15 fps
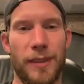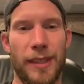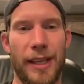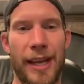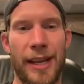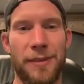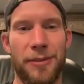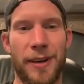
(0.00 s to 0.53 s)

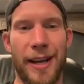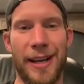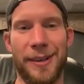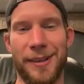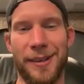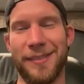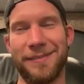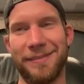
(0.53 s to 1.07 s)
A. Fran
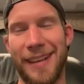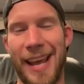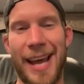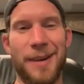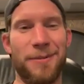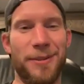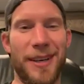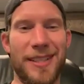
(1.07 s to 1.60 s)
or
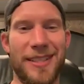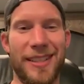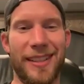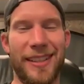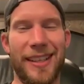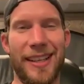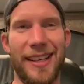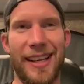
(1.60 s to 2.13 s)
Adam
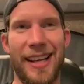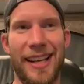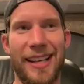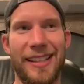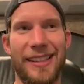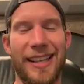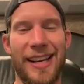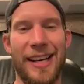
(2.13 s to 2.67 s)
Francilia,
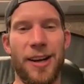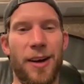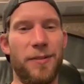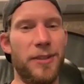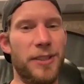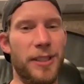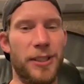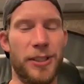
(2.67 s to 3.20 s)
and and then
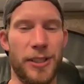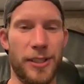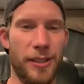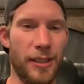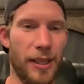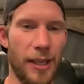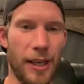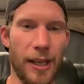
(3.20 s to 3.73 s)
obviously
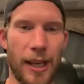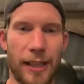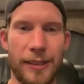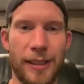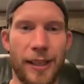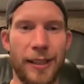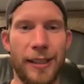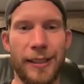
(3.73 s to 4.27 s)
just
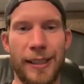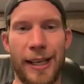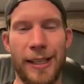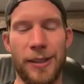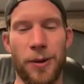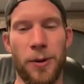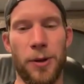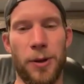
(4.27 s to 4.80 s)
Doug and,
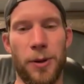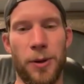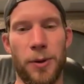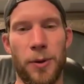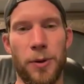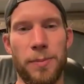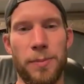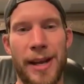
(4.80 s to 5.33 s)
and the whole
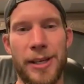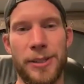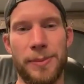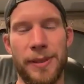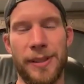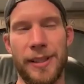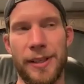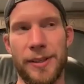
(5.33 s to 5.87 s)
whole
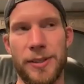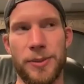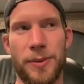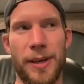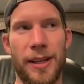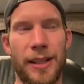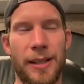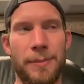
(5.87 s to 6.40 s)
management there as well.